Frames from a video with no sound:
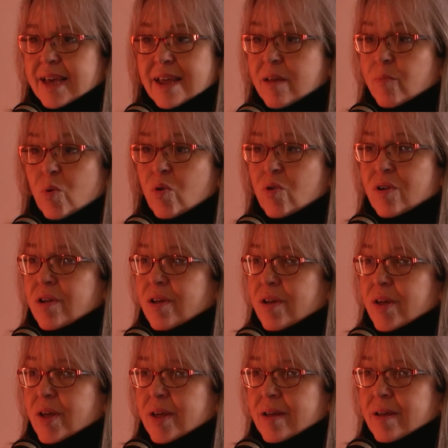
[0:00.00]
anymore,
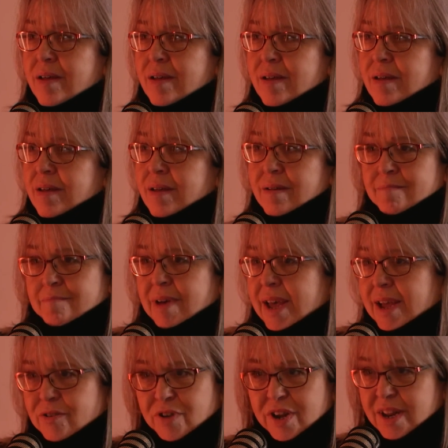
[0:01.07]
my
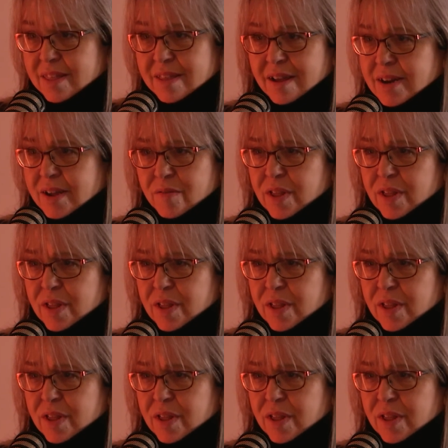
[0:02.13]
handwriting's gone down the